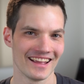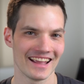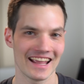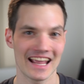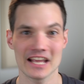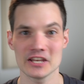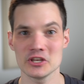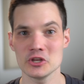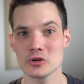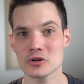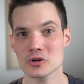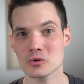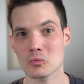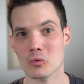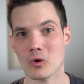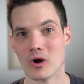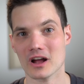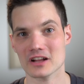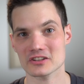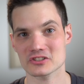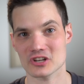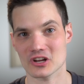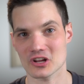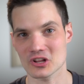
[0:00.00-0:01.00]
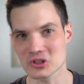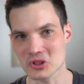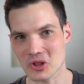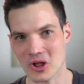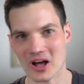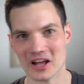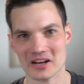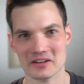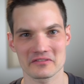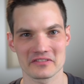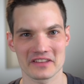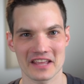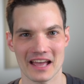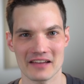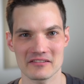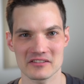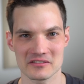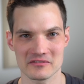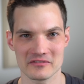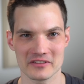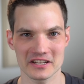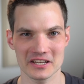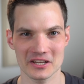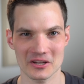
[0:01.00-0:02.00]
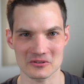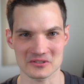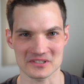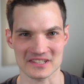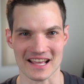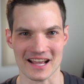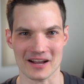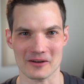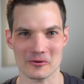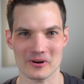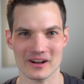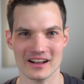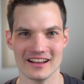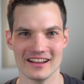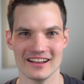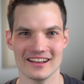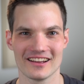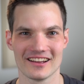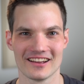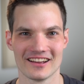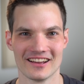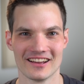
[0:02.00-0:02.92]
And you could watch a lot of Kevin videos that way.